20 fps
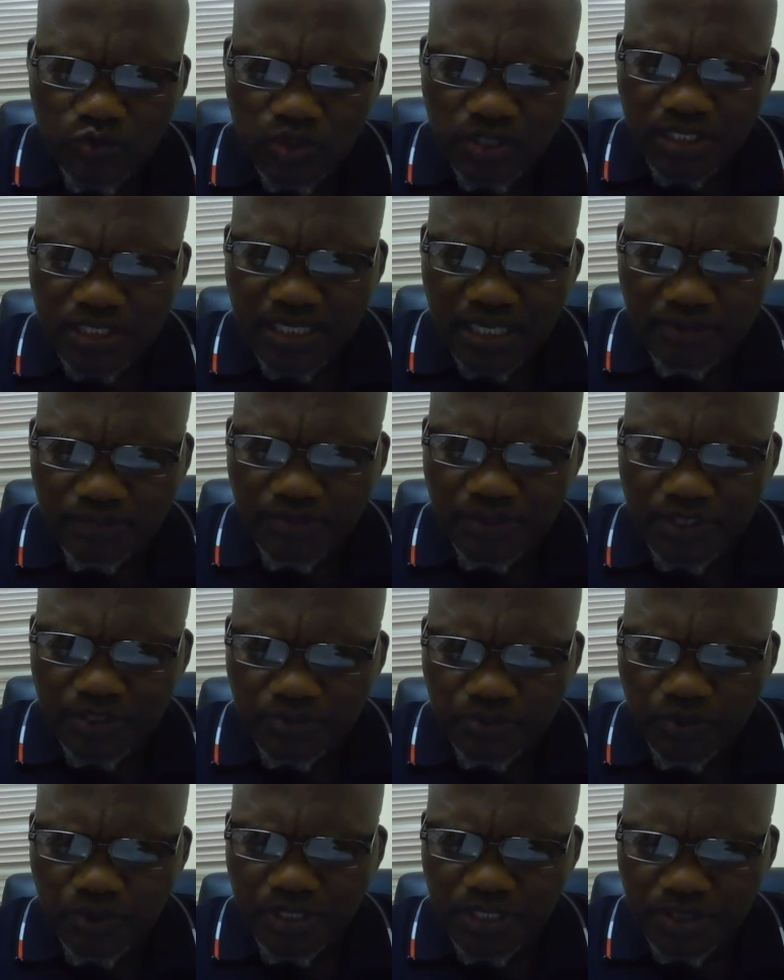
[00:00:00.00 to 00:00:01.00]
who
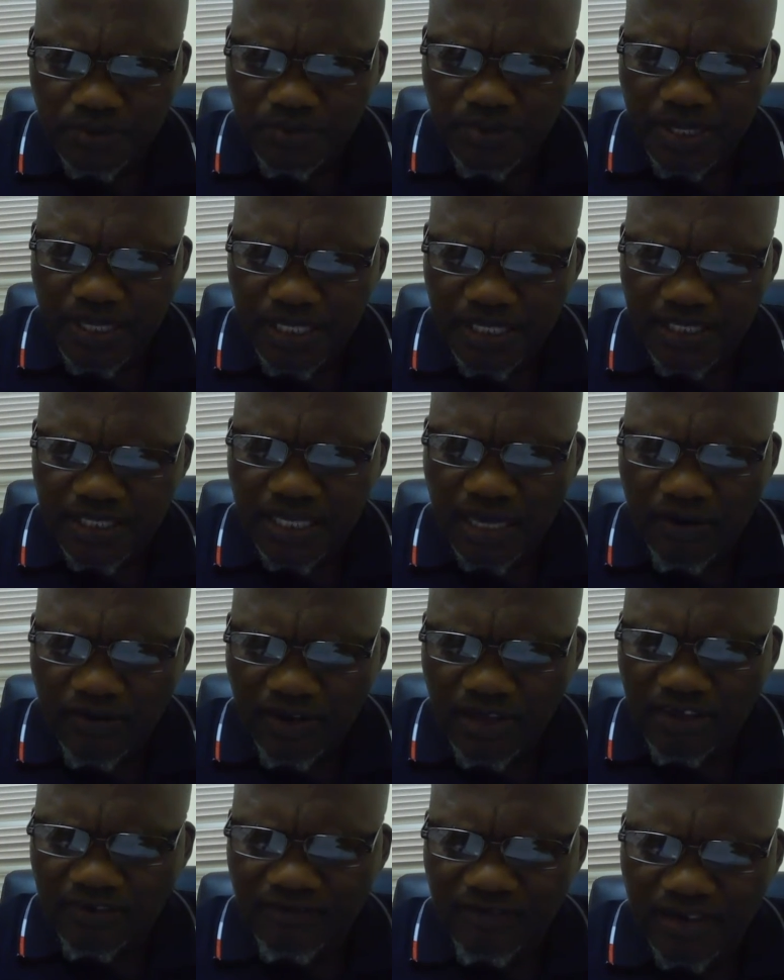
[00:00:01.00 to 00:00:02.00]
determines police bail is,
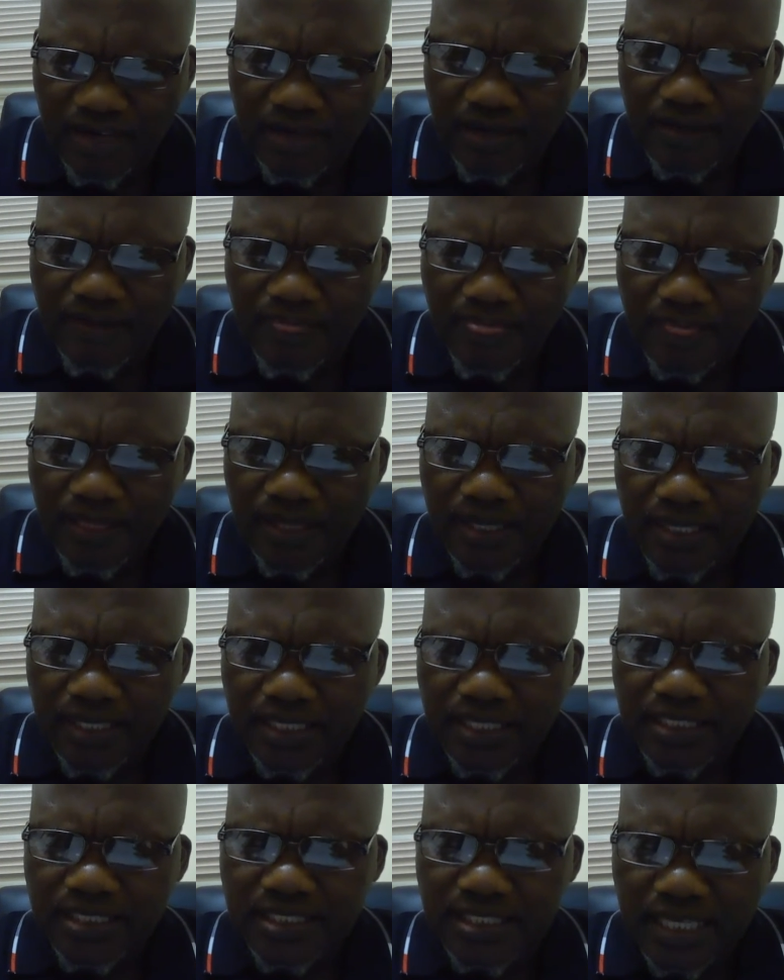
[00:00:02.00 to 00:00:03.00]
however,
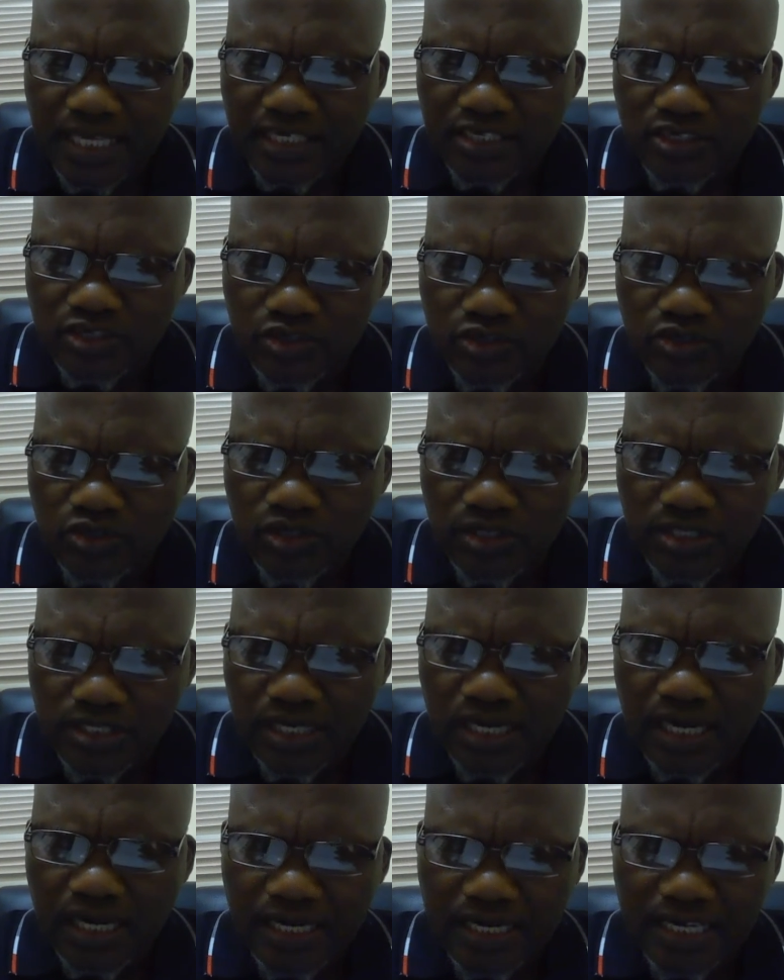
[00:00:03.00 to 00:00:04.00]

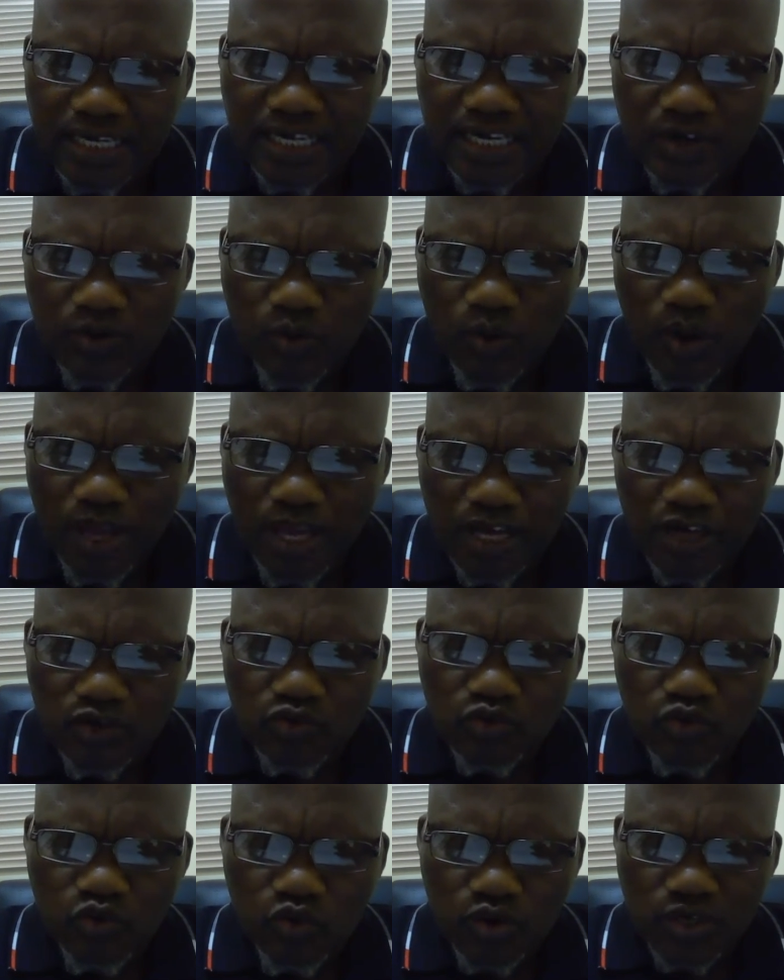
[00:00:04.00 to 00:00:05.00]
statutorily
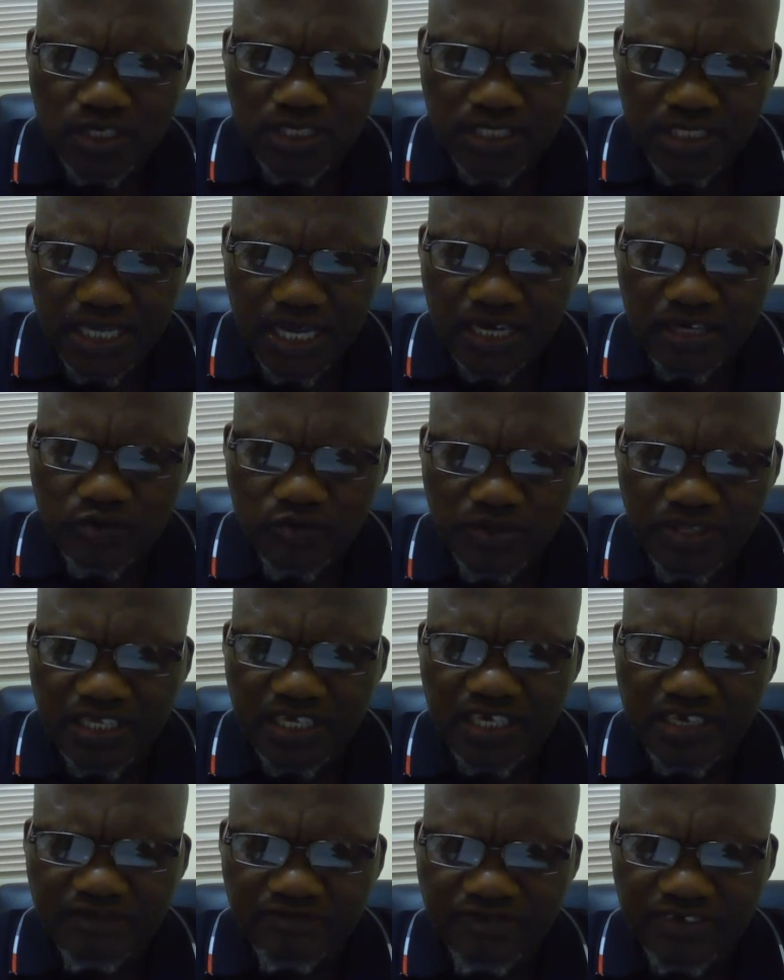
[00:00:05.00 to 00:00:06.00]
required to consult with
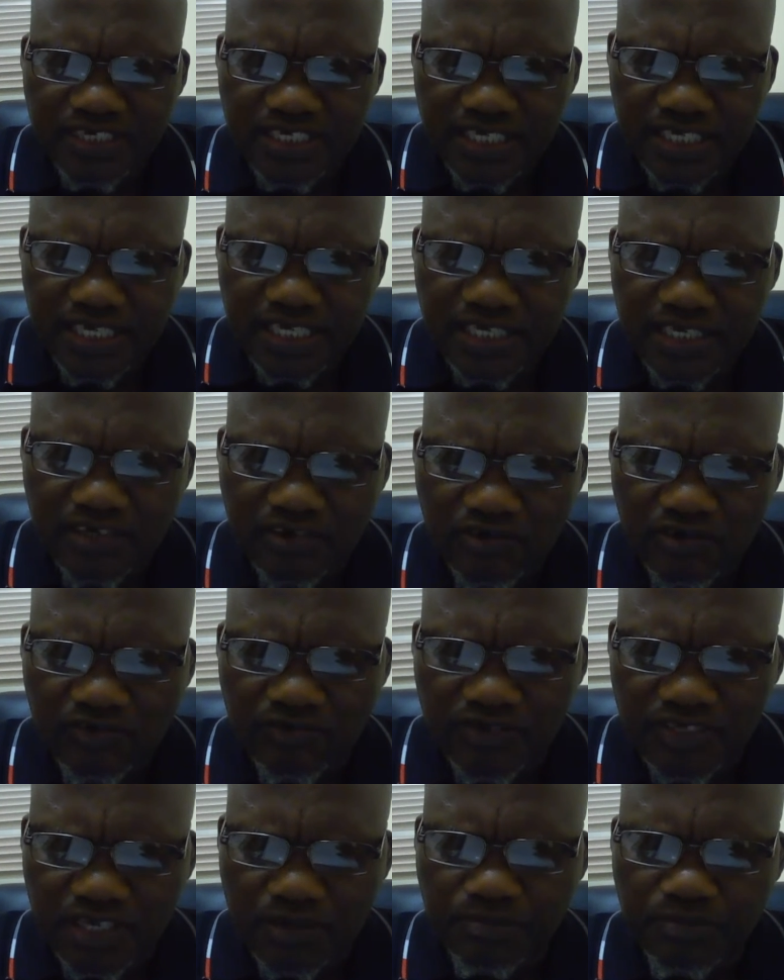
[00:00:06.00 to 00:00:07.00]
the investigating
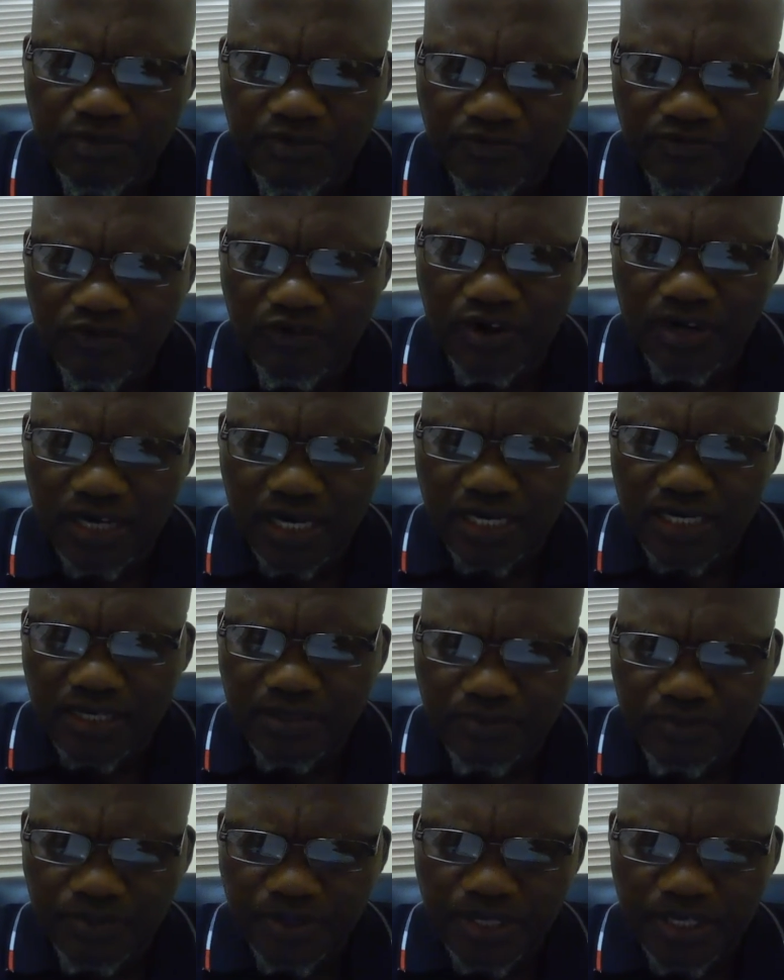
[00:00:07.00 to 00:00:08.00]
officer before
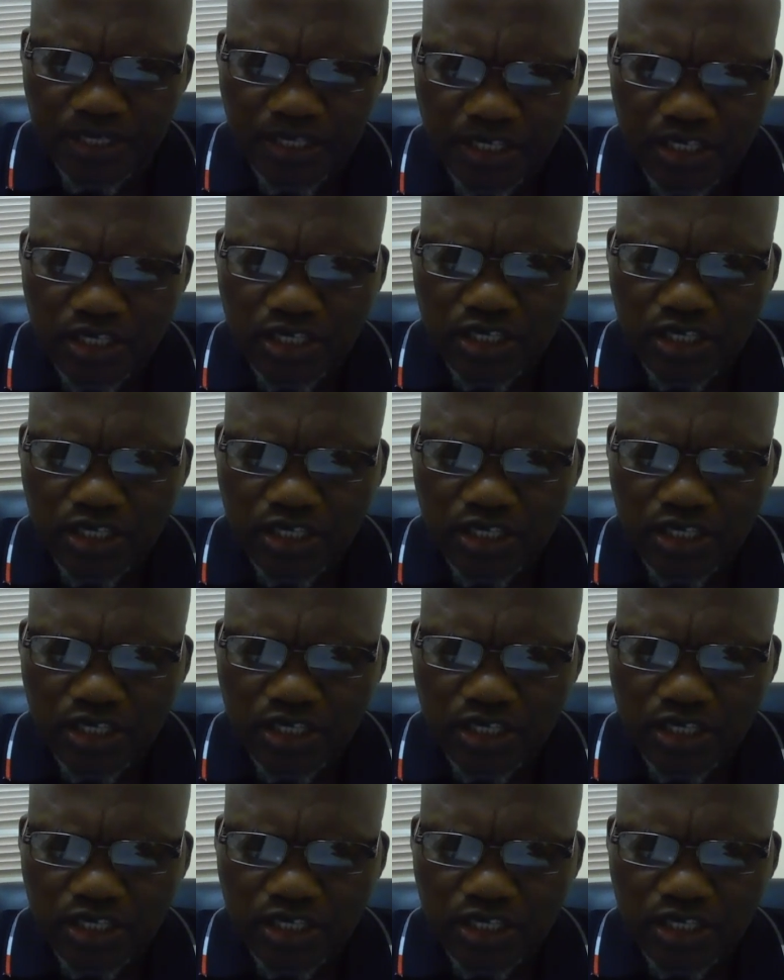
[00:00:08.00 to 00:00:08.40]
granting bail